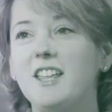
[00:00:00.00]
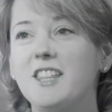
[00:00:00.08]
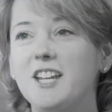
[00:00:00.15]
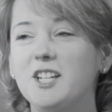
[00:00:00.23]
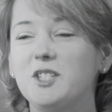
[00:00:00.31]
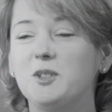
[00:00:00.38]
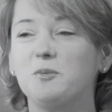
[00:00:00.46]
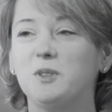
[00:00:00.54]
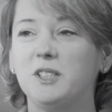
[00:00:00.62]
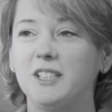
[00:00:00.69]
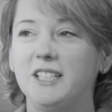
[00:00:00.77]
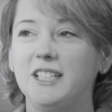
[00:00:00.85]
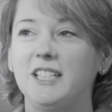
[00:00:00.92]
I think it's a
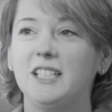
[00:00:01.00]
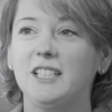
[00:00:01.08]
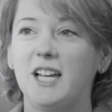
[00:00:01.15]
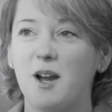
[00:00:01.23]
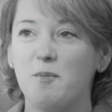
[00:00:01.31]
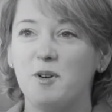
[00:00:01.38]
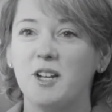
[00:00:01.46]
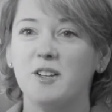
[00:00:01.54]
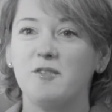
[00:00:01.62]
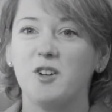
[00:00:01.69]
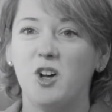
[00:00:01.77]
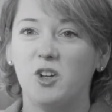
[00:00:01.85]
really collaborative